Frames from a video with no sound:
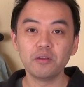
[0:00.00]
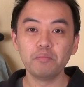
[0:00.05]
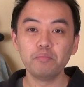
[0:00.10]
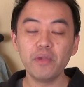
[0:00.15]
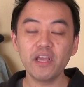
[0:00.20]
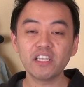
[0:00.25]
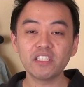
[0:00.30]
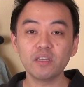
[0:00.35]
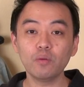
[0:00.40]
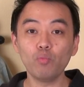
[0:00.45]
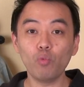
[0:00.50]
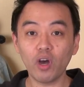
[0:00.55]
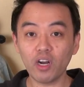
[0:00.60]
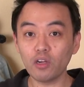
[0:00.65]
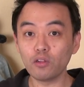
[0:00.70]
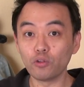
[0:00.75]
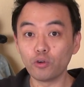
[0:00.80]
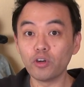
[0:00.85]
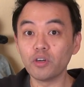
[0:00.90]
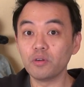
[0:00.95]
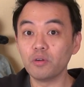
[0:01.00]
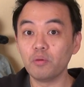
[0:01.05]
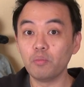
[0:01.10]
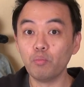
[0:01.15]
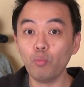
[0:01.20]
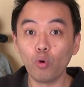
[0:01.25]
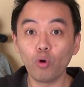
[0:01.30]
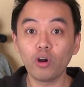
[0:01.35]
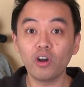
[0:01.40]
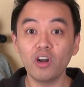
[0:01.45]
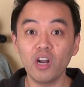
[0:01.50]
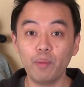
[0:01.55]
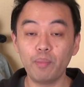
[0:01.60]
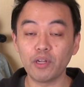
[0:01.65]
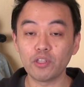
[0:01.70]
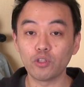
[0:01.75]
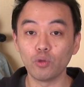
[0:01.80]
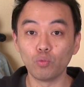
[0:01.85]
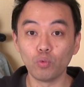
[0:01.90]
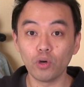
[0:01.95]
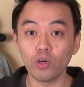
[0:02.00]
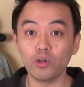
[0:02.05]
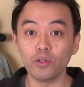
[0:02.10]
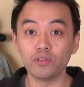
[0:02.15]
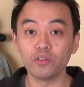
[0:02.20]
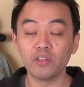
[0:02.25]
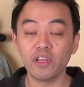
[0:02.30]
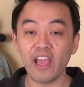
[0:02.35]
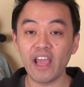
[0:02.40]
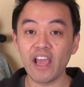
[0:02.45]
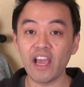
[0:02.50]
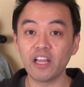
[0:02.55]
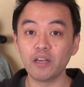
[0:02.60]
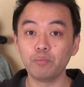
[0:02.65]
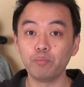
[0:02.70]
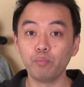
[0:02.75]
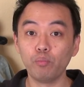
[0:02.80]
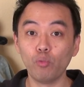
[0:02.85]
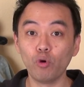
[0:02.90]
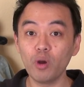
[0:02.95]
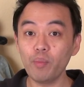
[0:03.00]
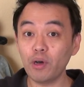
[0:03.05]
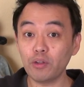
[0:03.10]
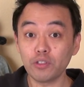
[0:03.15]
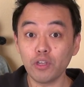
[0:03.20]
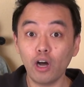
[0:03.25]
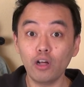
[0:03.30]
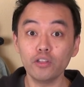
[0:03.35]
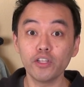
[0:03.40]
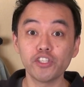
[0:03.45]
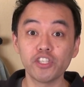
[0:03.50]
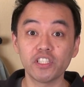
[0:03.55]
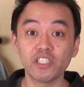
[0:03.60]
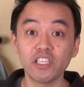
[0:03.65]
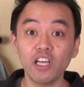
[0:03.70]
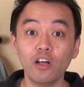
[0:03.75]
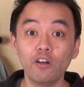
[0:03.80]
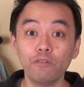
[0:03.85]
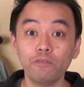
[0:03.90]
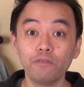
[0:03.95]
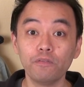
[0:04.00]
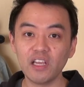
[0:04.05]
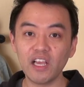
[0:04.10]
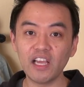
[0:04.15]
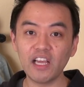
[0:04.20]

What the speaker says: makes them want to learn more about the world and more about knowledge itself.